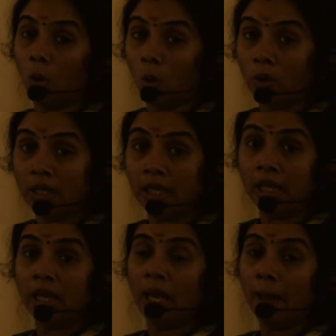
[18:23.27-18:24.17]

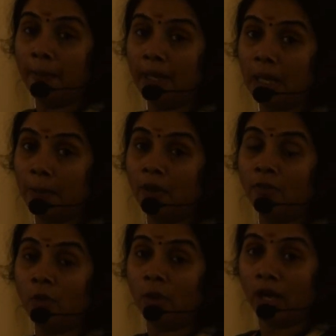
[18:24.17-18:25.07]
only applicable
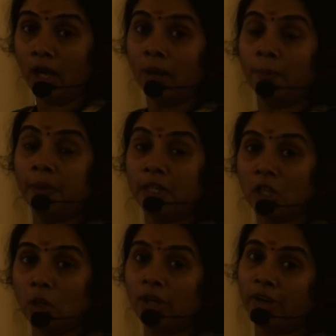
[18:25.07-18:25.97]
for a
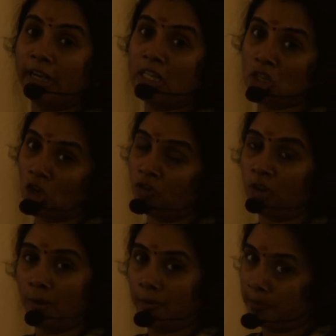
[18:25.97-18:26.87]
particular range
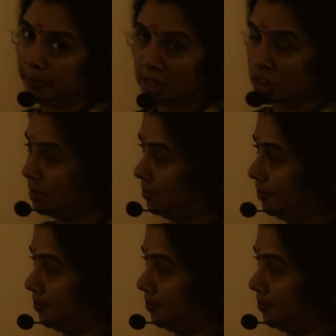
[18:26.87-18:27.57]
of pressure.